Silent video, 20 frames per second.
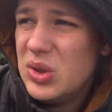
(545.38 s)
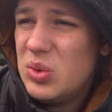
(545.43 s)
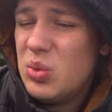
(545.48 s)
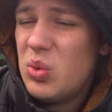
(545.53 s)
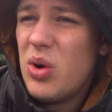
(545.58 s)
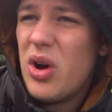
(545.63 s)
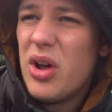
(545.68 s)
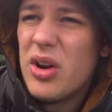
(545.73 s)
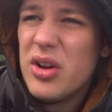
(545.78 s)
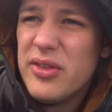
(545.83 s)

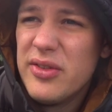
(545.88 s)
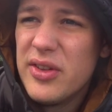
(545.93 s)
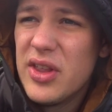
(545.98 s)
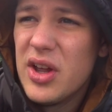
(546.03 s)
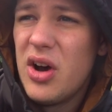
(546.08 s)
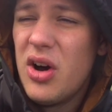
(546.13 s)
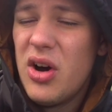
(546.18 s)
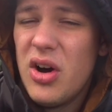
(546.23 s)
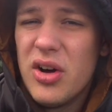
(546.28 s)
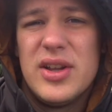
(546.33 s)
one of the
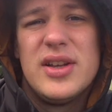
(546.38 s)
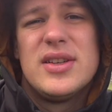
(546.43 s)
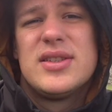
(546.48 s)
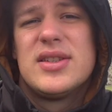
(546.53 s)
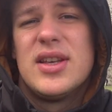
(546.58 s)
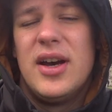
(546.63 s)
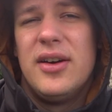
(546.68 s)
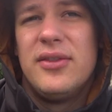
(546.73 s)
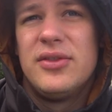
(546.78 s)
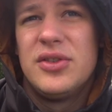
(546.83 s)
hardest
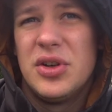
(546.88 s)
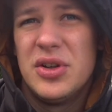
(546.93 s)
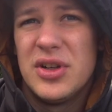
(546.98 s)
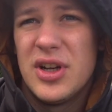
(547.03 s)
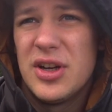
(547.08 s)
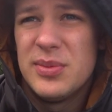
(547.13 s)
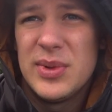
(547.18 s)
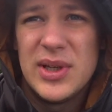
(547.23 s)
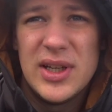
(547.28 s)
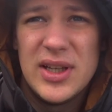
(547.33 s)
that I've done.
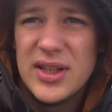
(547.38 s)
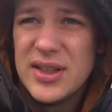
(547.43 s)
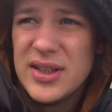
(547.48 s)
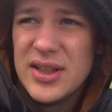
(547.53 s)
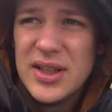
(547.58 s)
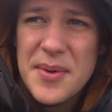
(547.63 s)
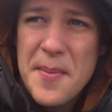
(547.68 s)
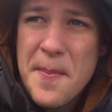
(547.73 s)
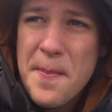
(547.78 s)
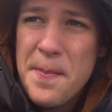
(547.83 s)
I mean,
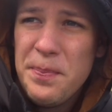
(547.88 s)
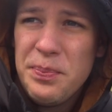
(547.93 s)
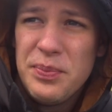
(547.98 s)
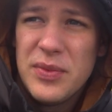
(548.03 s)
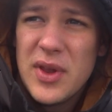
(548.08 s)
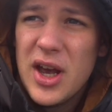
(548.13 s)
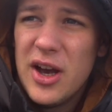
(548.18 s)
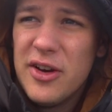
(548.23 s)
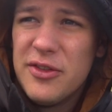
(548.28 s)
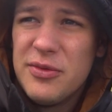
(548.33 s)

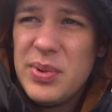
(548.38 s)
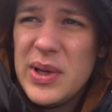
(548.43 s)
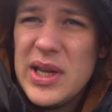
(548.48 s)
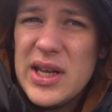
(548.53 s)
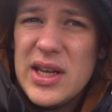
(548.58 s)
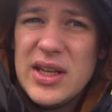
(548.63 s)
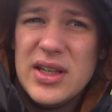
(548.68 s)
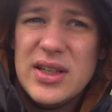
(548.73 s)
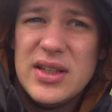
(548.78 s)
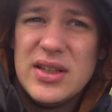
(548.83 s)
I've
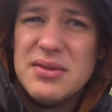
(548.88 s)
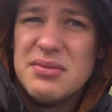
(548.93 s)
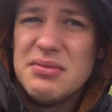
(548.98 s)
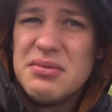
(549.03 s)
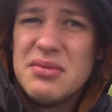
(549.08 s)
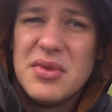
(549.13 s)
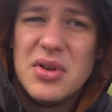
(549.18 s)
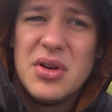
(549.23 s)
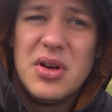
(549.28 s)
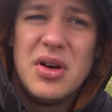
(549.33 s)
been
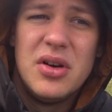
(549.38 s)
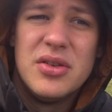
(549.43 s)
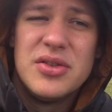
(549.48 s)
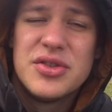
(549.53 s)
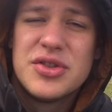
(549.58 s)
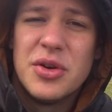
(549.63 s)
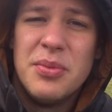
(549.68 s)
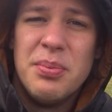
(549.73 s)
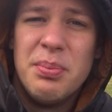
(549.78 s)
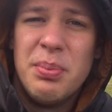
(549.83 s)
on
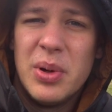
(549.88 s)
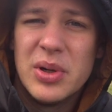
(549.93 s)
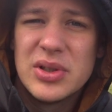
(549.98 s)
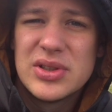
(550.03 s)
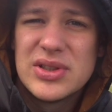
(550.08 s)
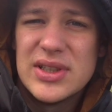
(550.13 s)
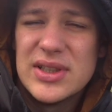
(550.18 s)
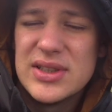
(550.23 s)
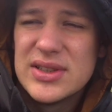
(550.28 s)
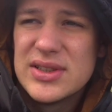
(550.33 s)
some
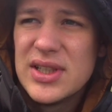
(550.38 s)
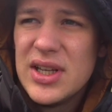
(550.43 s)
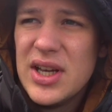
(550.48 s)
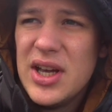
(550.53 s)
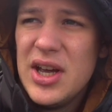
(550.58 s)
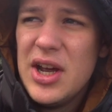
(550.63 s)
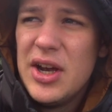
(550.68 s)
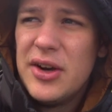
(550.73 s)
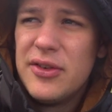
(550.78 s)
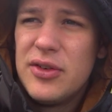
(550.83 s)
buses
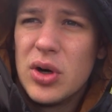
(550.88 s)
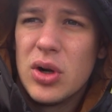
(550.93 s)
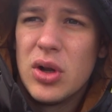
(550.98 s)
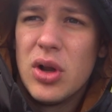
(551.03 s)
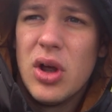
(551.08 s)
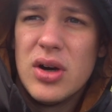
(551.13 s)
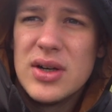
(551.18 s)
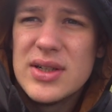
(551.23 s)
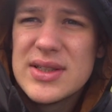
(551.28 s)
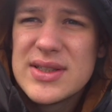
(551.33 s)
for a
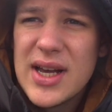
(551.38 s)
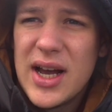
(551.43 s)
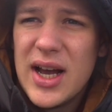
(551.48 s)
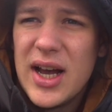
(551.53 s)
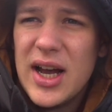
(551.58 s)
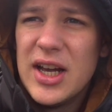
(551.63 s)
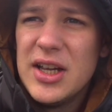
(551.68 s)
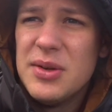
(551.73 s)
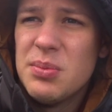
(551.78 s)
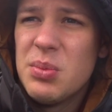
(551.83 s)
long
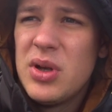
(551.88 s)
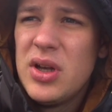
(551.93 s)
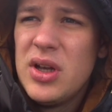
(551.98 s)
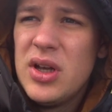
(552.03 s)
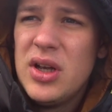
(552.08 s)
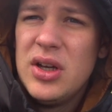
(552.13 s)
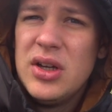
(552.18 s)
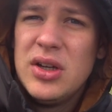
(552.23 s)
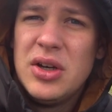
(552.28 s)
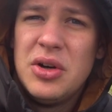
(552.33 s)
time,
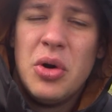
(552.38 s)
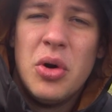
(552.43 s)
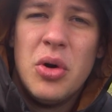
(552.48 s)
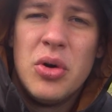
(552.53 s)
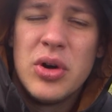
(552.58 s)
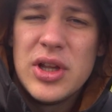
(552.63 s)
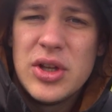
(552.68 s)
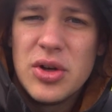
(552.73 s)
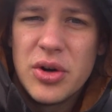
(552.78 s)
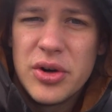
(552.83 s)

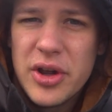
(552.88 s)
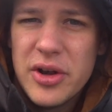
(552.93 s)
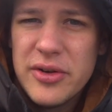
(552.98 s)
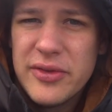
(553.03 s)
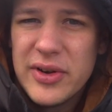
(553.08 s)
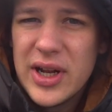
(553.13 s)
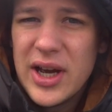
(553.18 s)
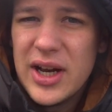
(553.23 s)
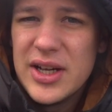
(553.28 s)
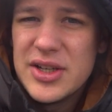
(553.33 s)
already done
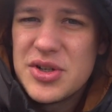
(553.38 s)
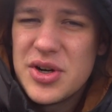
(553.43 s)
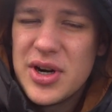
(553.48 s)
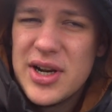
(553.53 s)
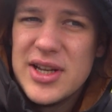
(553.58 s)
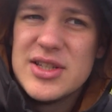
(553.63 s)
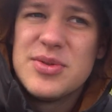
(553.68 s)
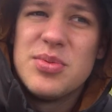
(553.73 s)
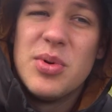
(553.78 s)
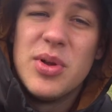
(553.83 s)
overnight
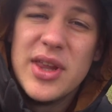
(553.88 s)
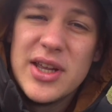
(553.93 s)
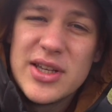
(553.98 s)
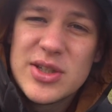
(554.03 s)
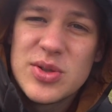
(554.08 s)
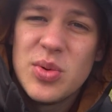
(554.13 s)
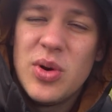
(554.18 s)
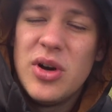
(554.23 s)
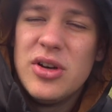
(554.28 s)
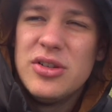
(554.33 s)
trains, but
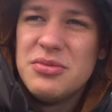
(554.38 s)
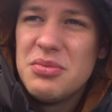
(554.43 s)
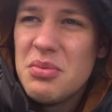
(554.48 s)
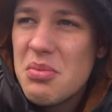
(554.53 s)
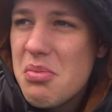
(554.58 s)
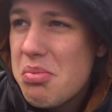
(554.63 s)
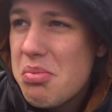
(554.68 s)
this one,